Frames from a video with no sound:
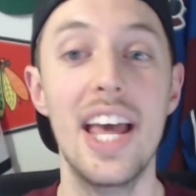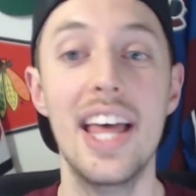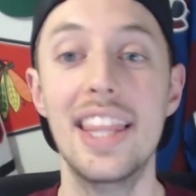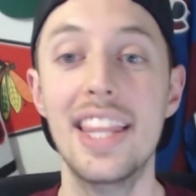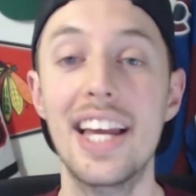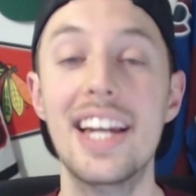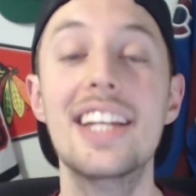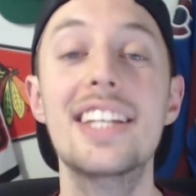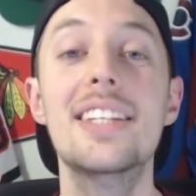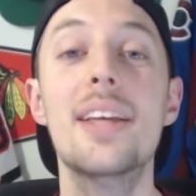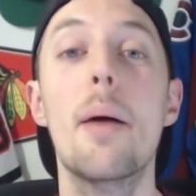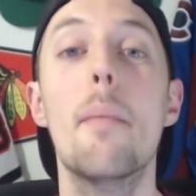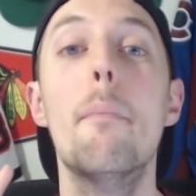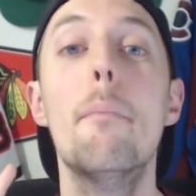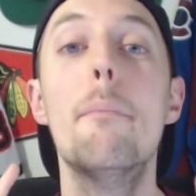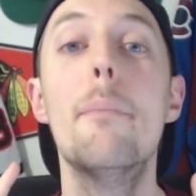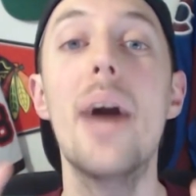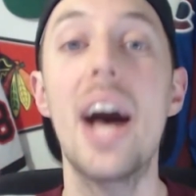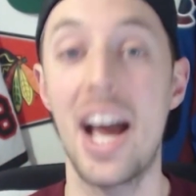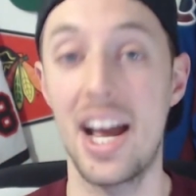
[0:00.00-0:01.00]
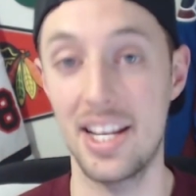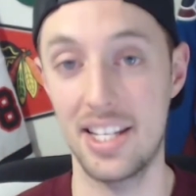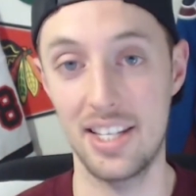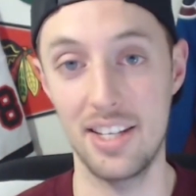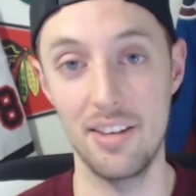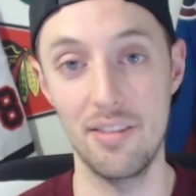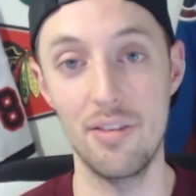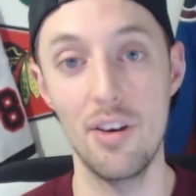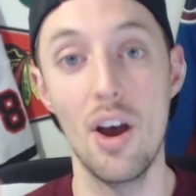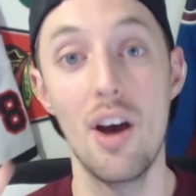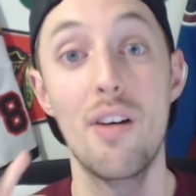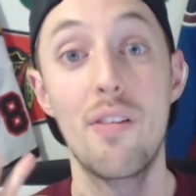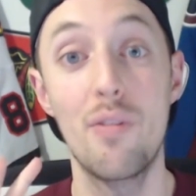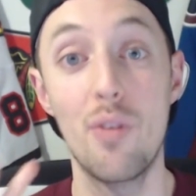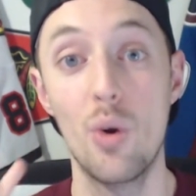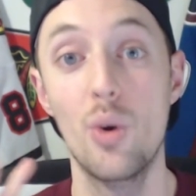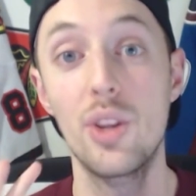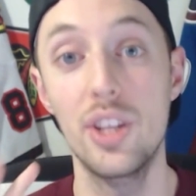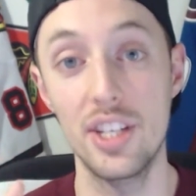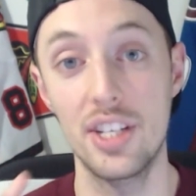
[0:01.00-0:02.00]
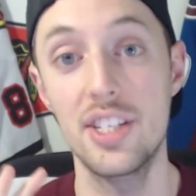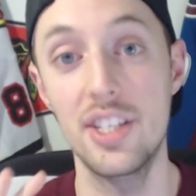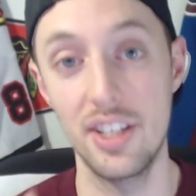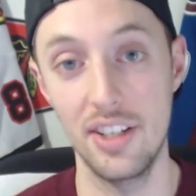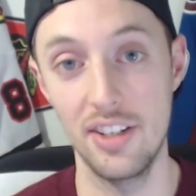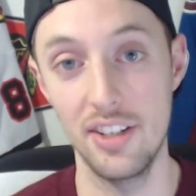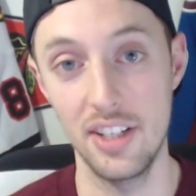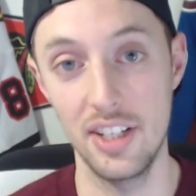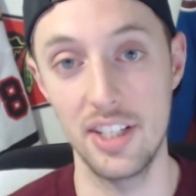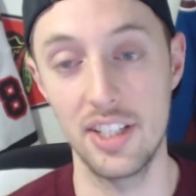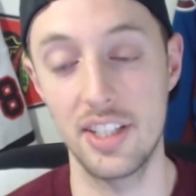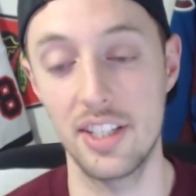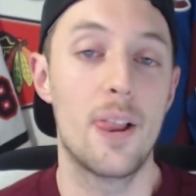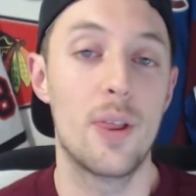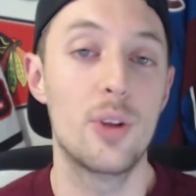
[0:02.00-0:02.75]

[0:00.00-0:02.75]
That is massive for this series.